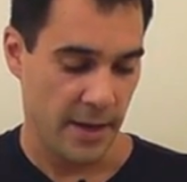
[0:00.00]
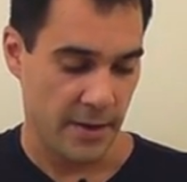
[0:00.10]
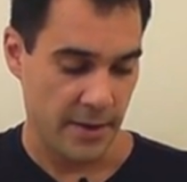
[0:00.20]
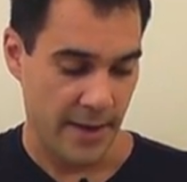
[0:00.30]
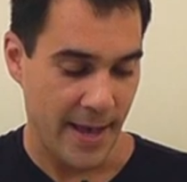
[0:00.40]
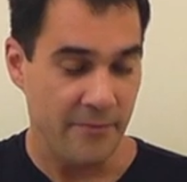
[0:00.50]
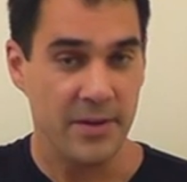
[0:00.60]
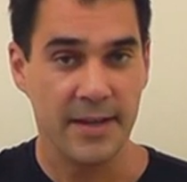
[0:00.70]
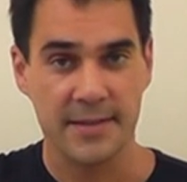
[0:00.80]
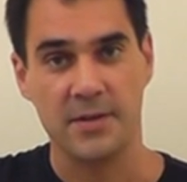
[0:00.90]

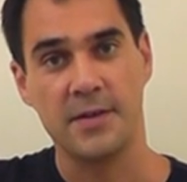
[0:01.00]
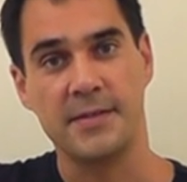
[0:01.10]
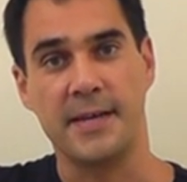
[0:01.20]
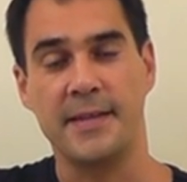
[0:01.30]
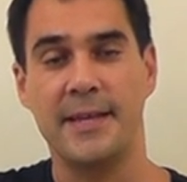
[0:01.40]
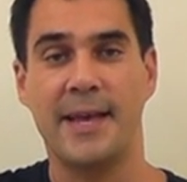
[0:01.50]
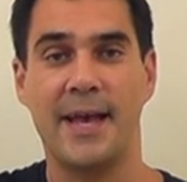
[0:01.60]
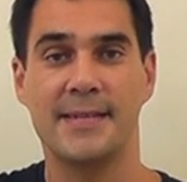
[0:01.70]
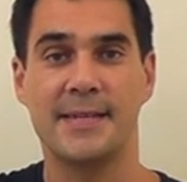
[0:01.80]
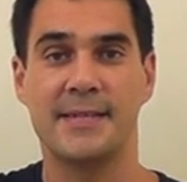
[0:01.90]
Every guitar technique
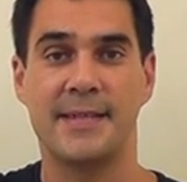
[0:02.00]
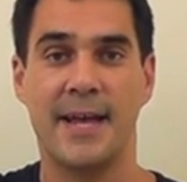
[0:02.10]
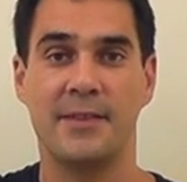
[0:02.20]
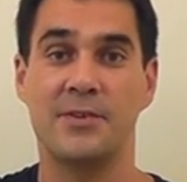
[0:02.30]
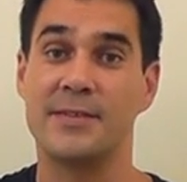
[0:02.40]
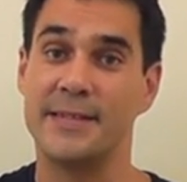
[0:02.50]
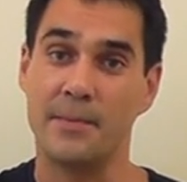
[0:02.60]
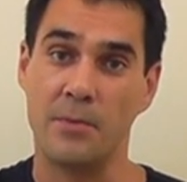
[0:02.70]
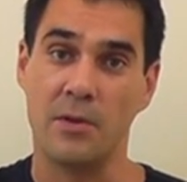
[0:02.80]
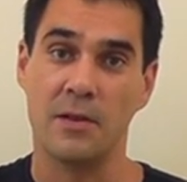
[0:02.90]
has a standard
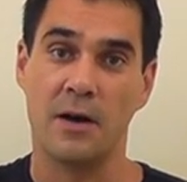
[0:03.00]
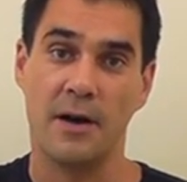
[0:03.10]
symbol